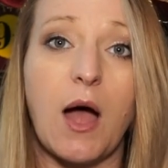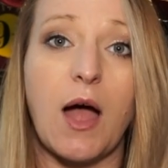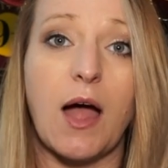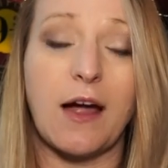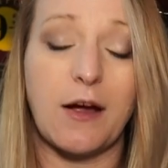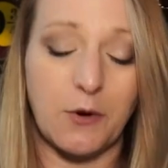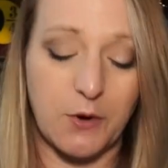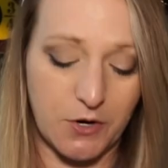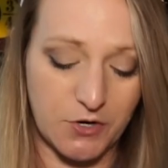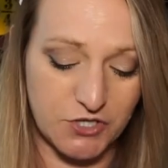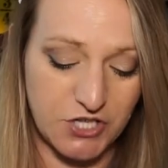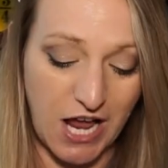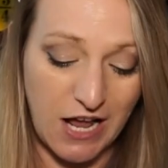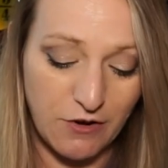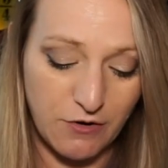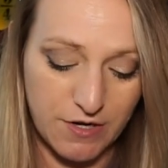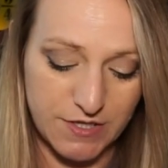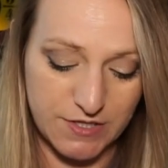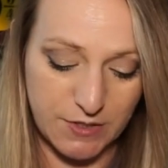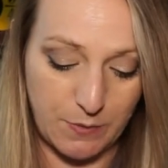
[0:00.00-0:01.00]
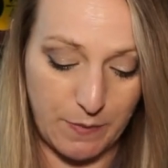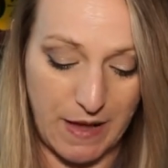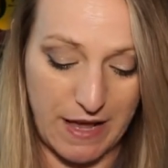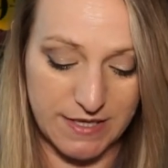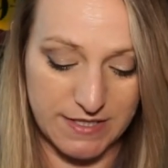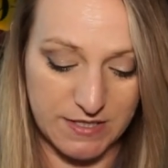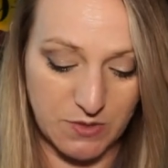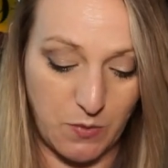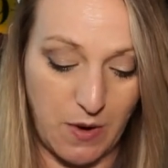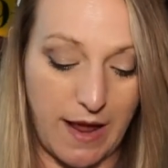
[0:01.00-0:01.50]
our Jack Russell
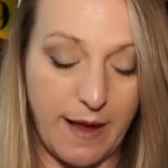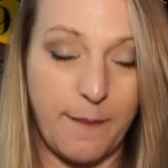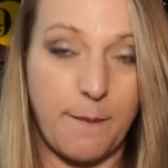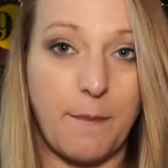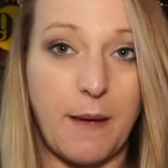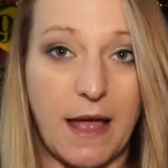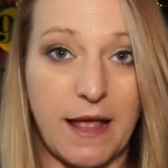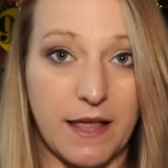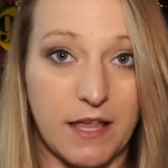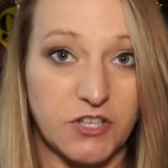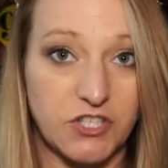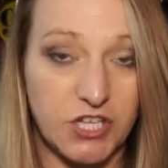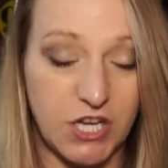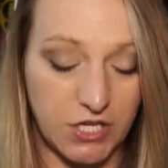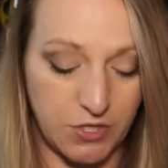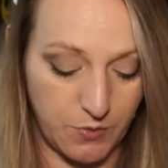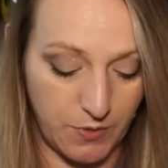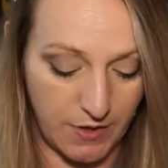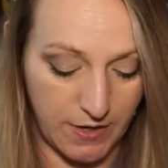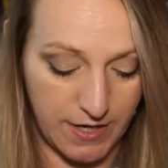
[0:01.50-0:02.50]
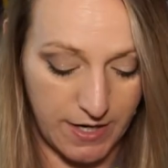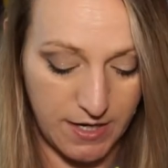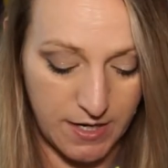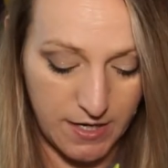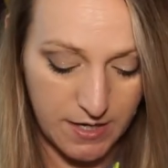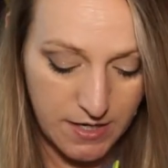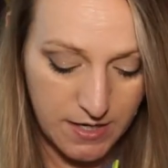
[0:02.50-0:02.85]
passed away back in January.